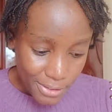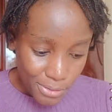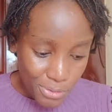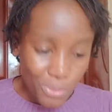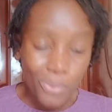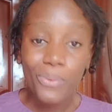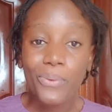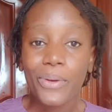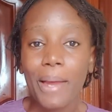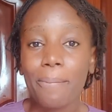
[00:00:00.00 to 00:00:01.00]

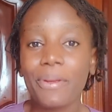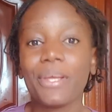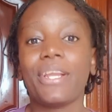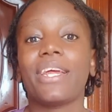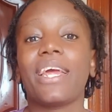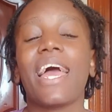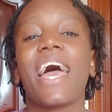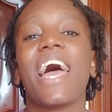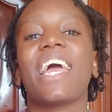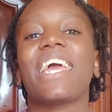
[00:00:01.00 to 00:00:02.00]
So ya pili,
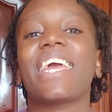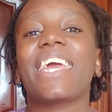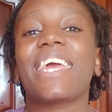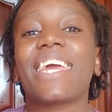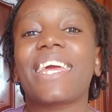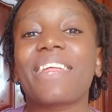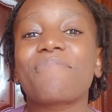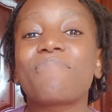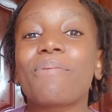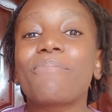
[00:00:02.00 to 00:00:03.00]

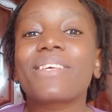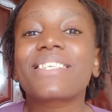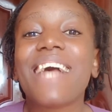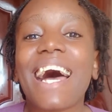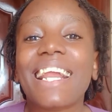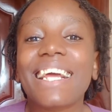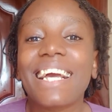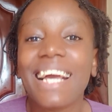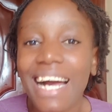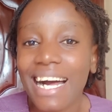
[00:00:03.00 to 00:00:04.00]
babies are
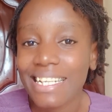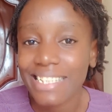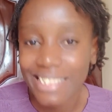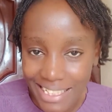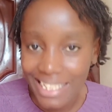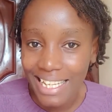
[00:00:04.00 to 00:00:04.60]
gassy.